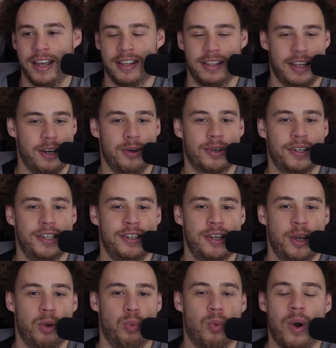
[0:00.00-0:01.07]
They're not going to
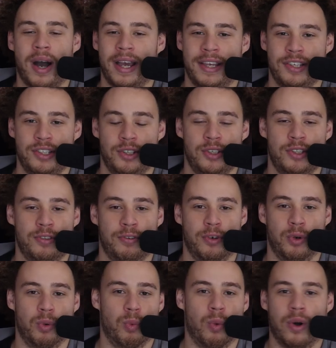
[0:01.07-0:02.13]
know why it's
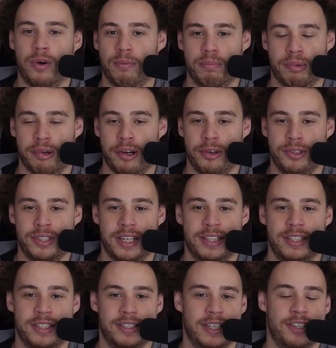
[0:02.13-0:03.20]
useful, what
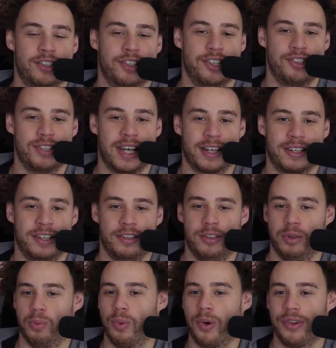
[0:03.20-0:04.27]
processes they should inject
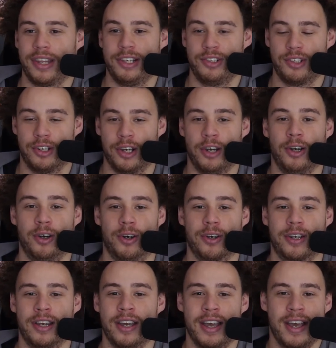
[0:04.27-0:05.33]
into, what they should hook.